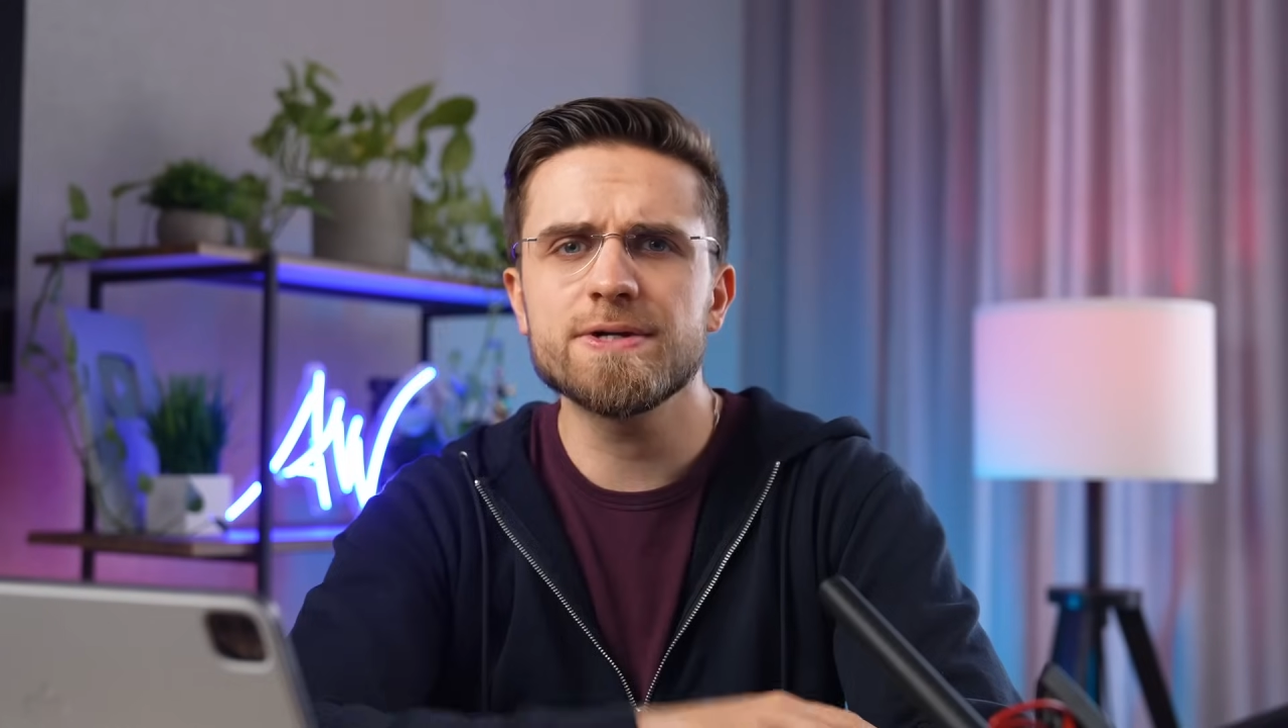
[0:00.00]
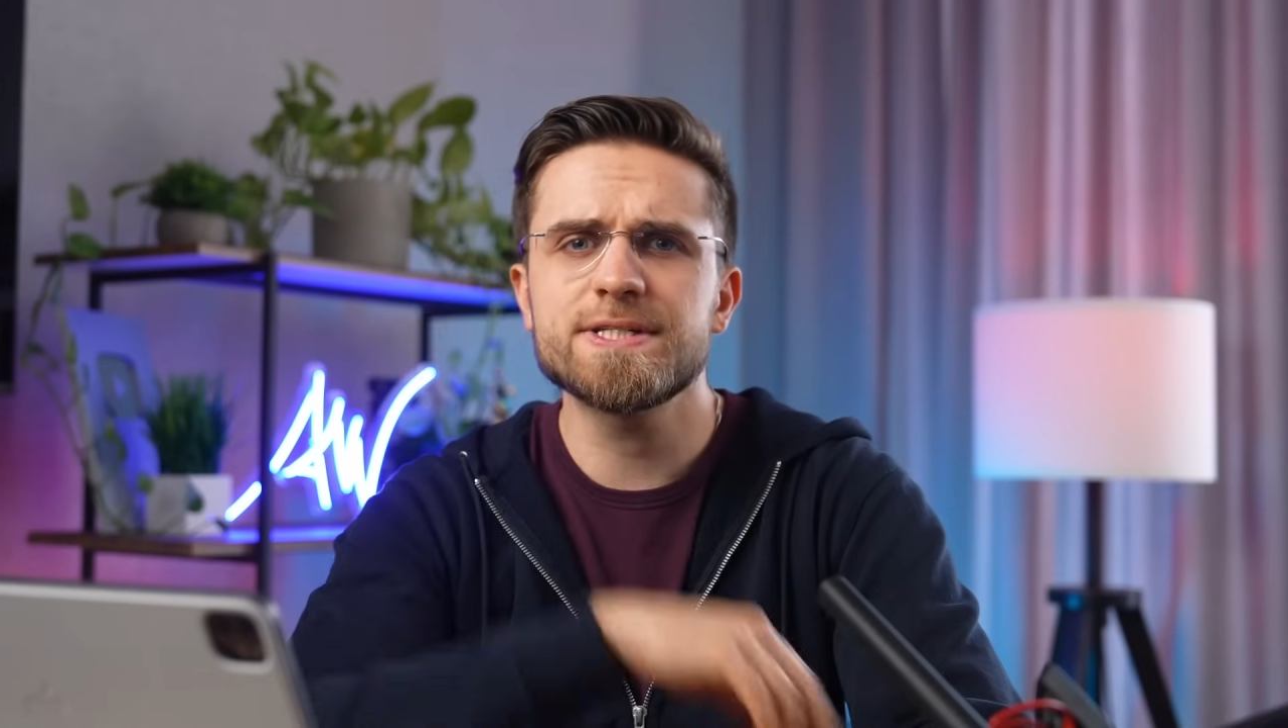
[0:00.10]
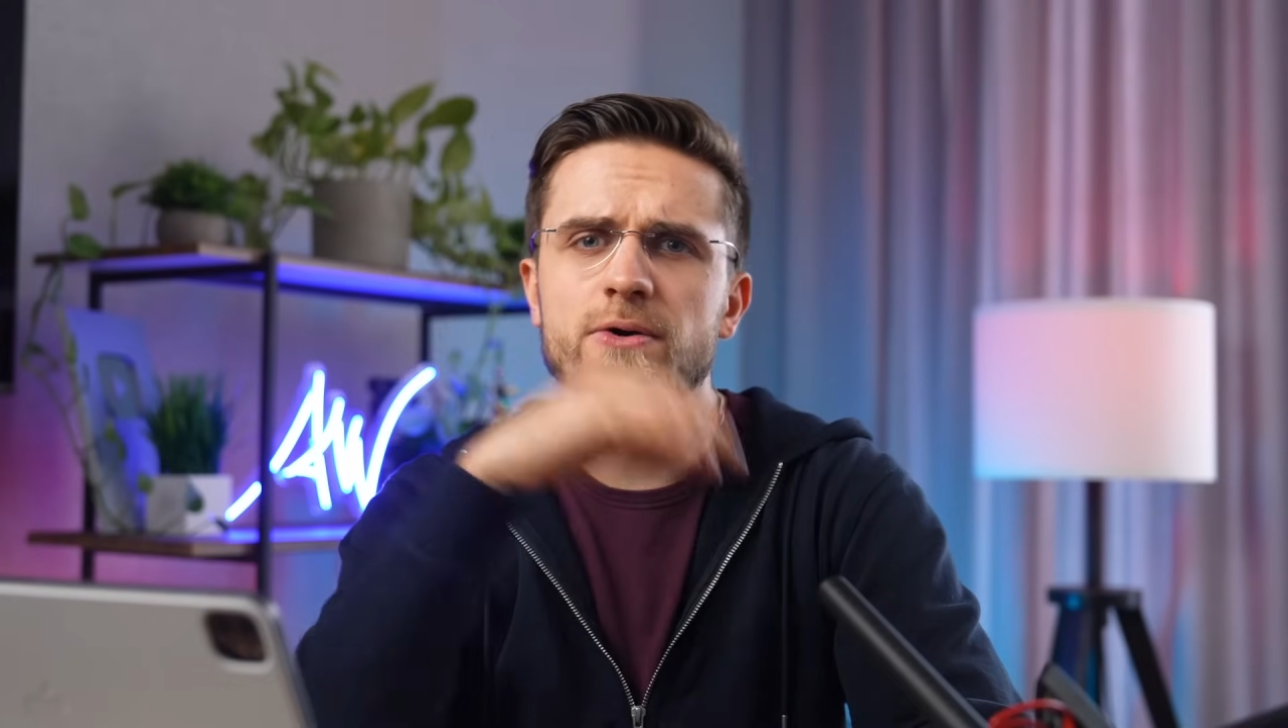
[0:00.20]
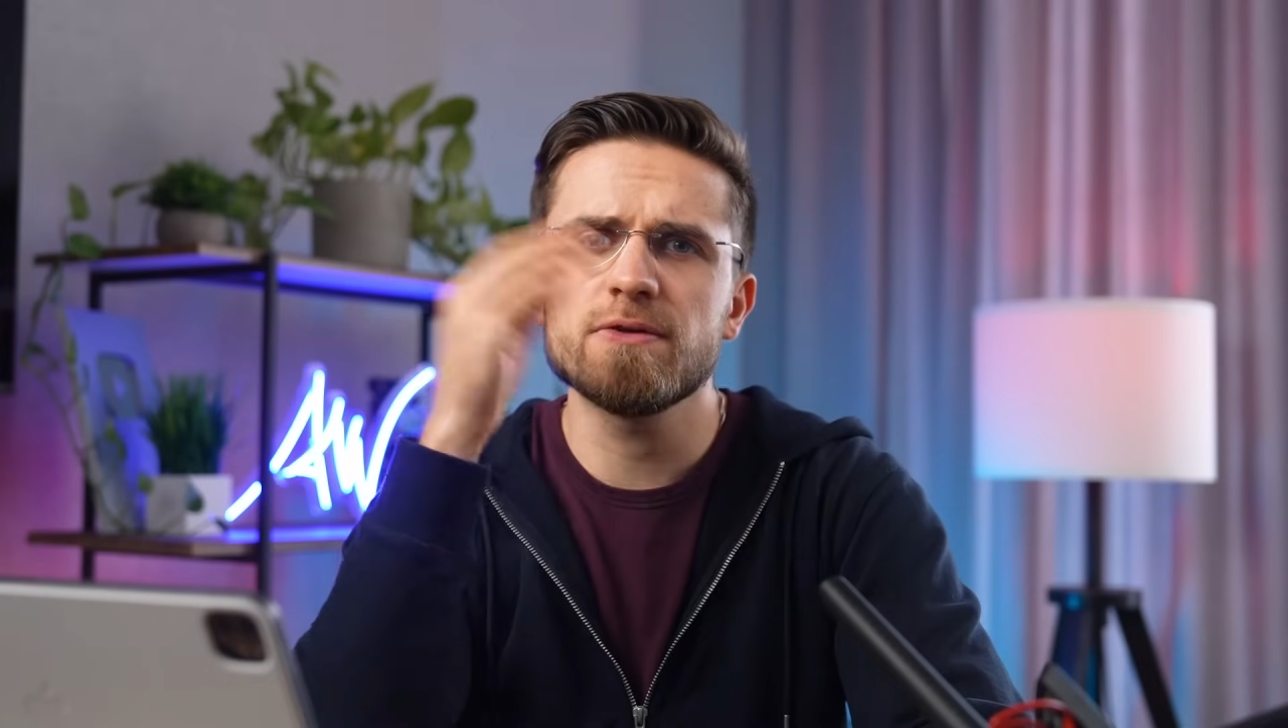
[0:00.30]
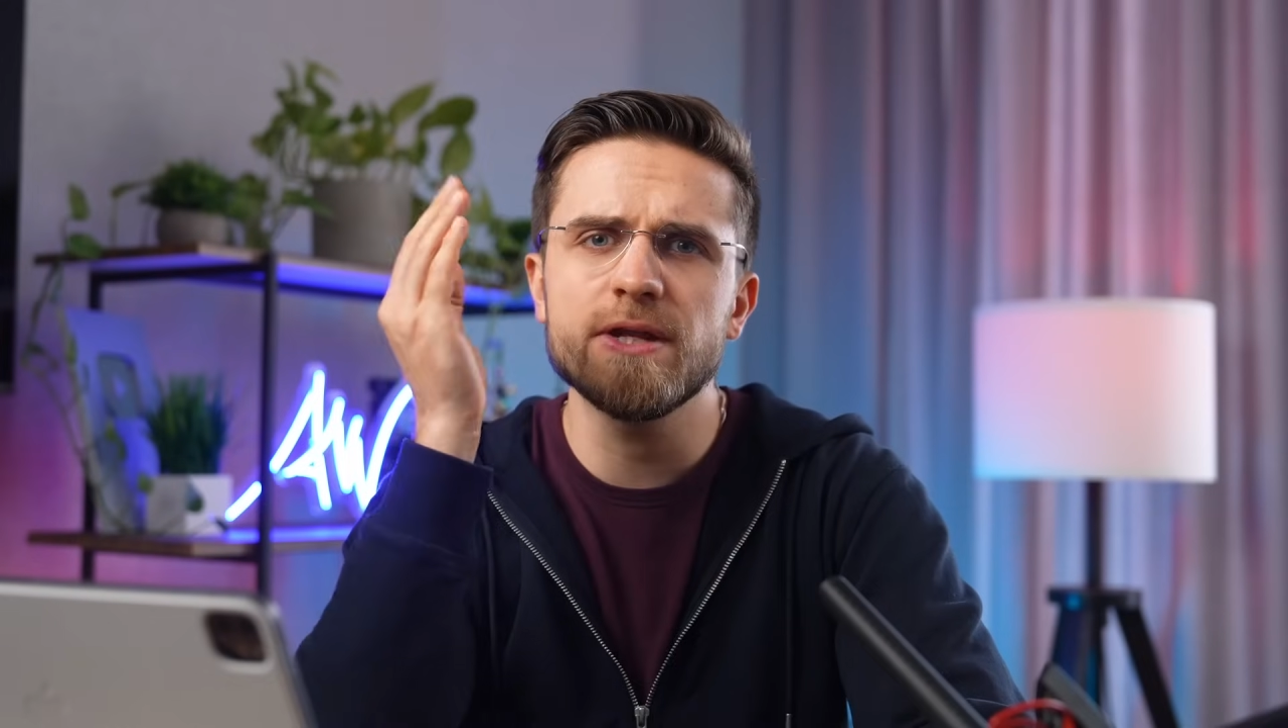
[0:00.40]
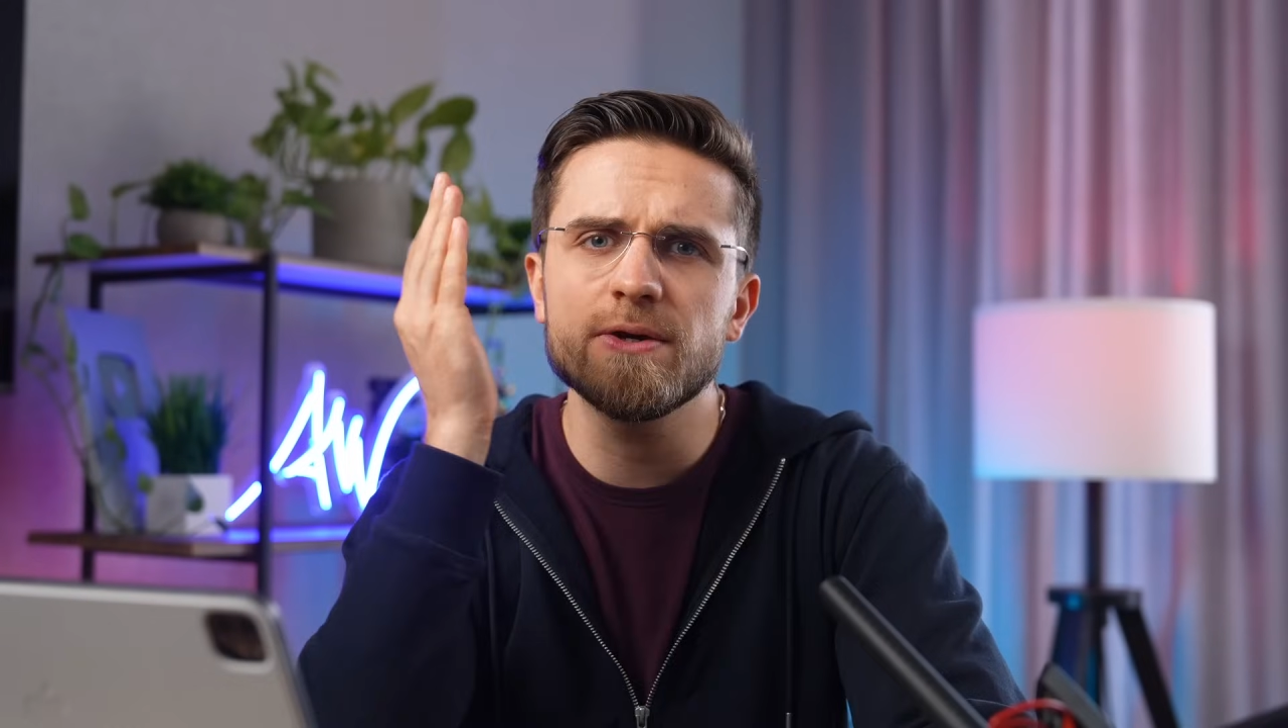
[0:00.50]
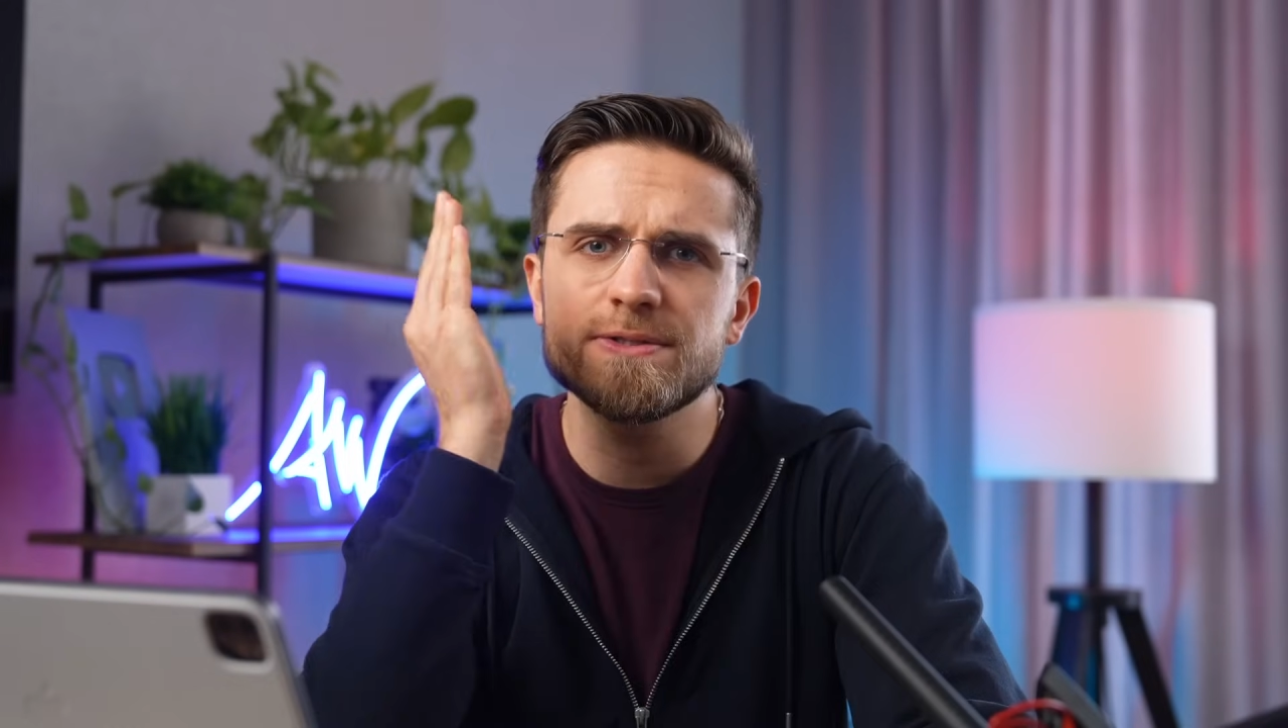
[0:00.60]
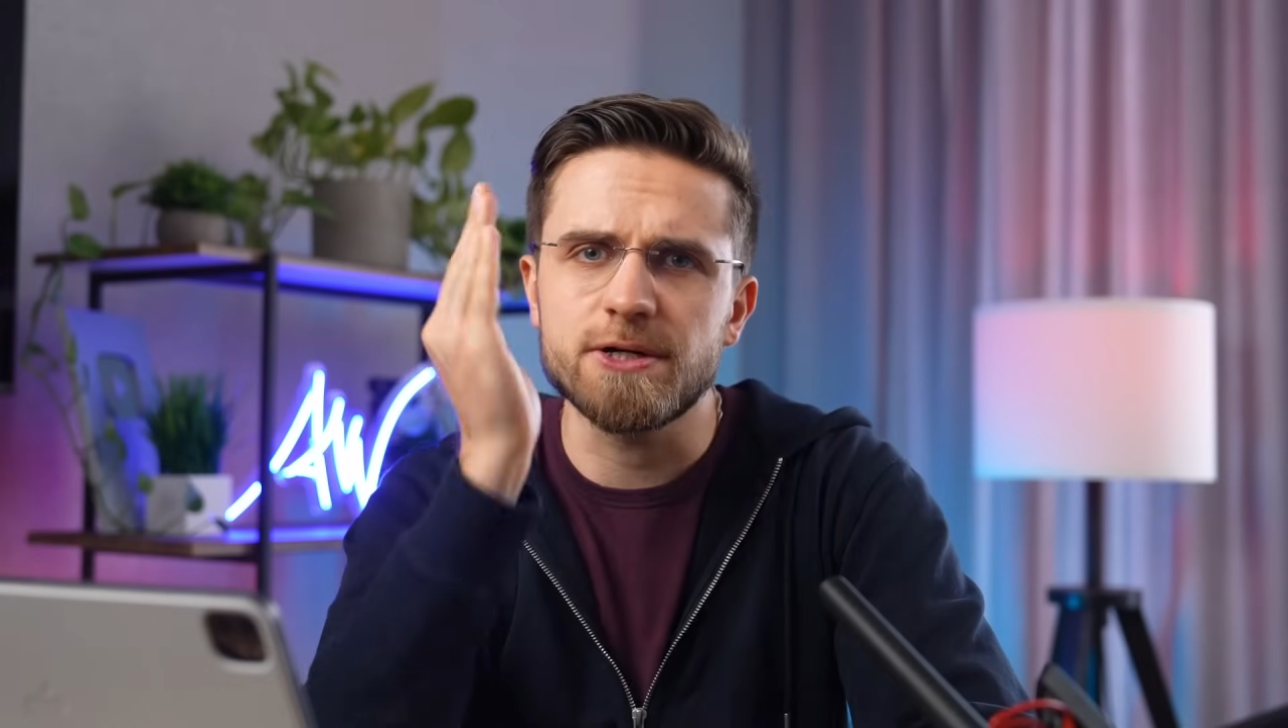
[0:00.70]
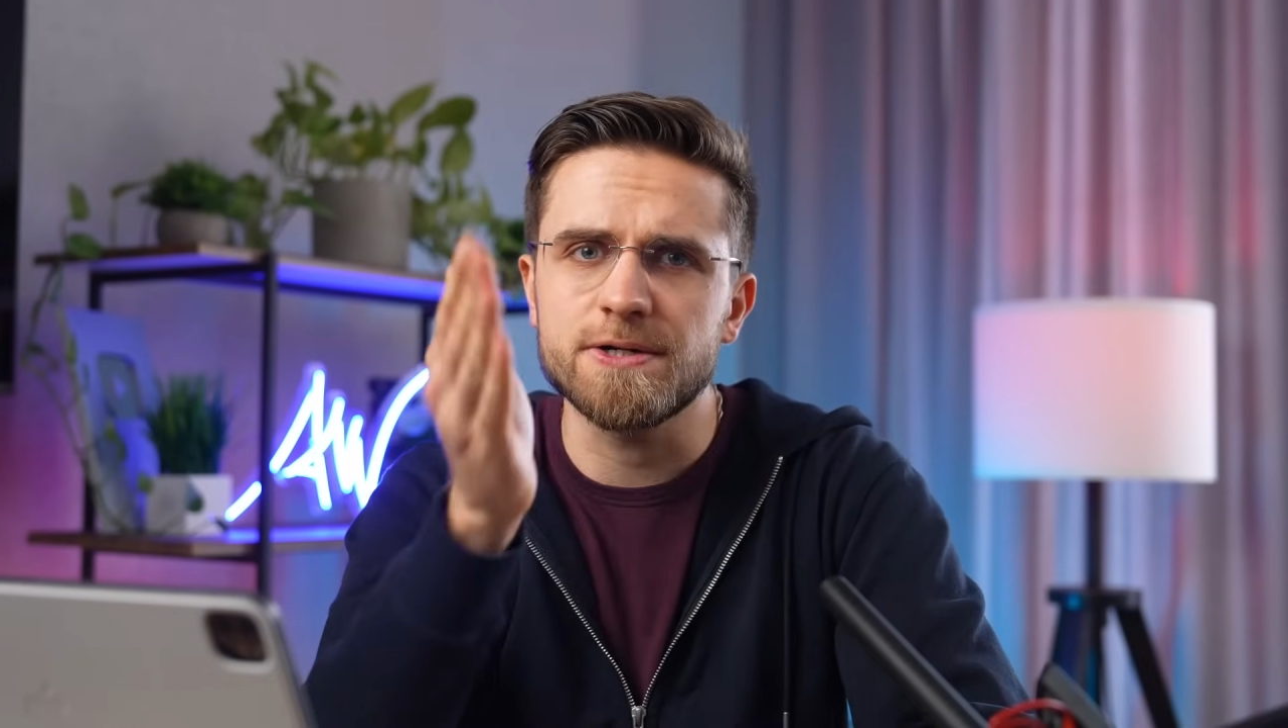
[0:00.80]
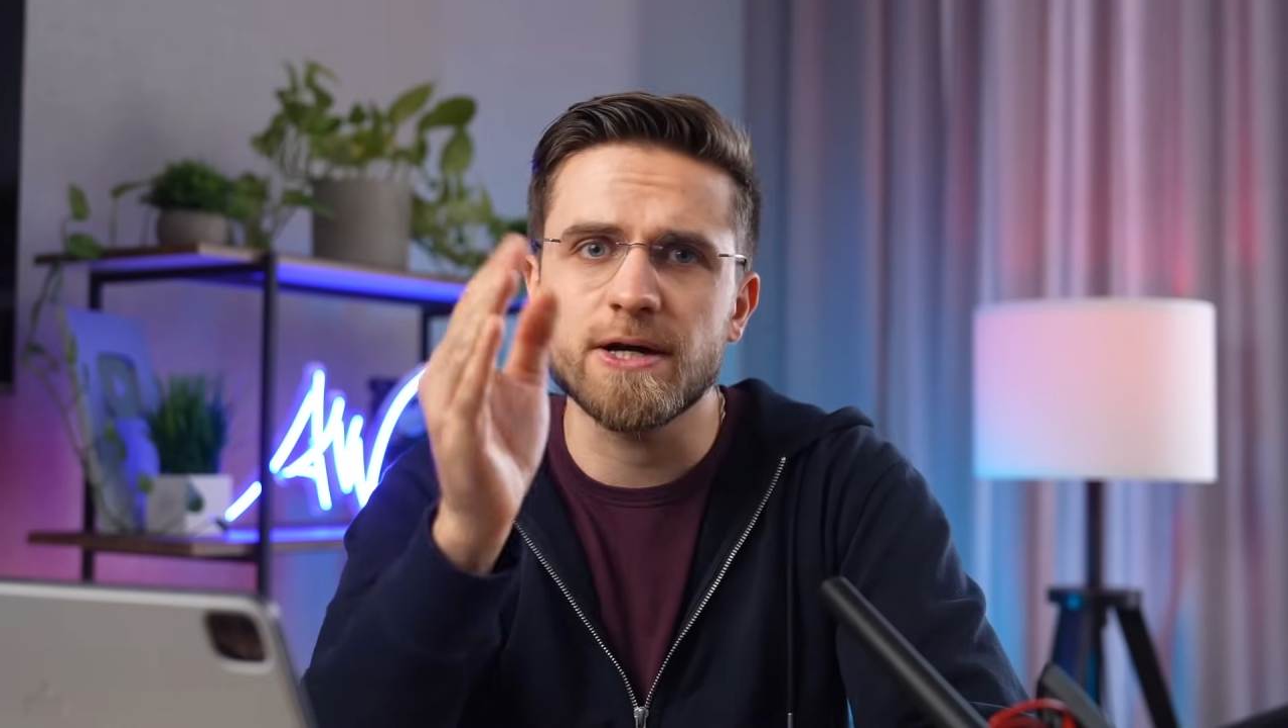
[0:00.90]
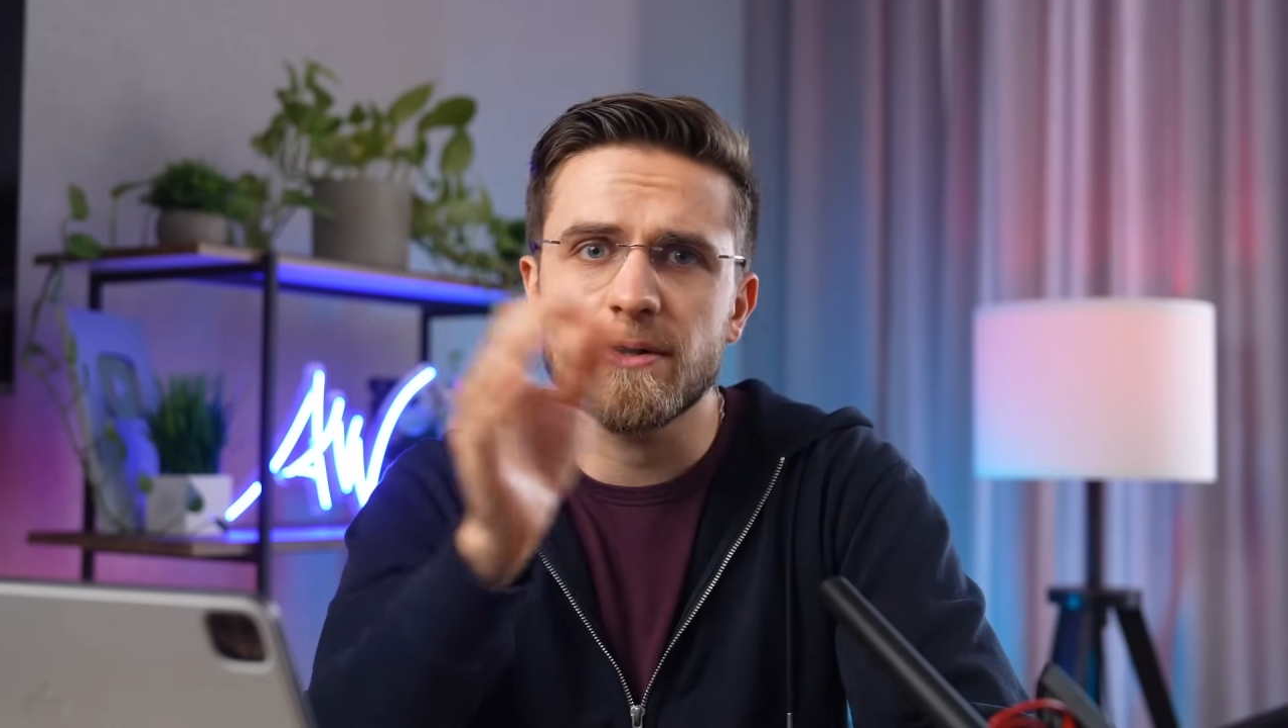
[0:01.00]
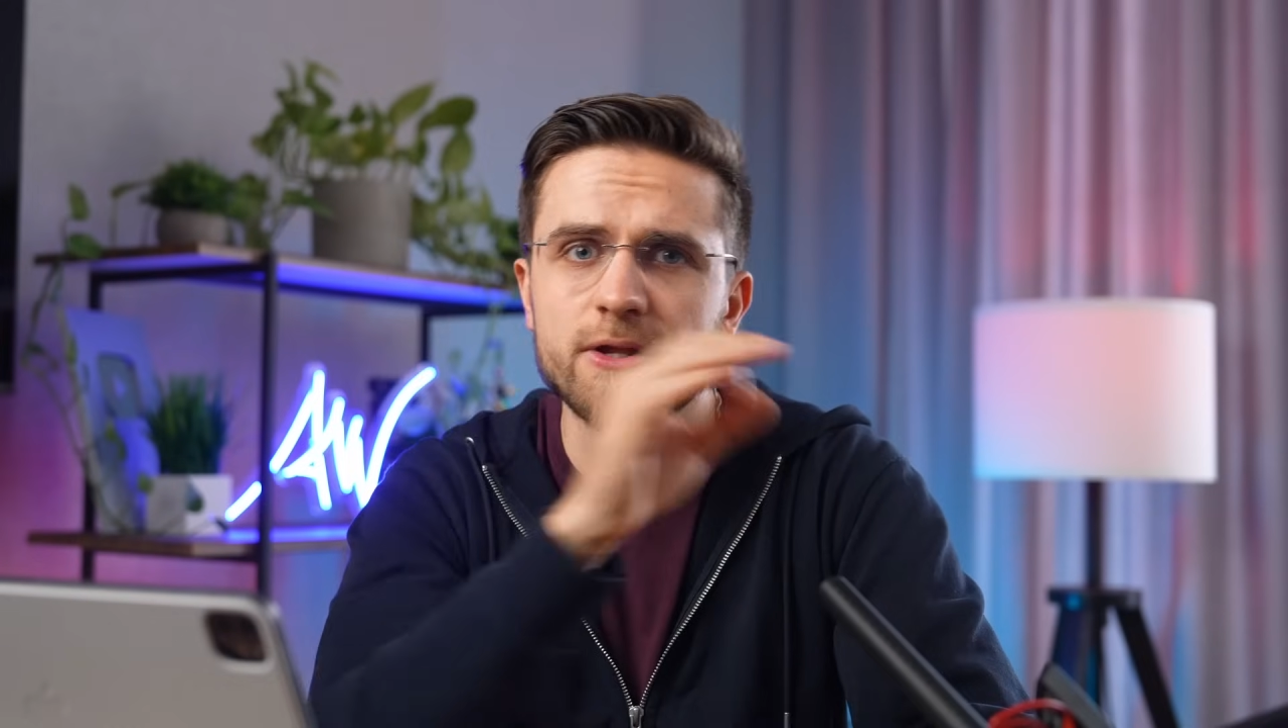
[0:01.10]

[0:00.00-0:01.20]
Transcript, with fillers: is how the video turned out,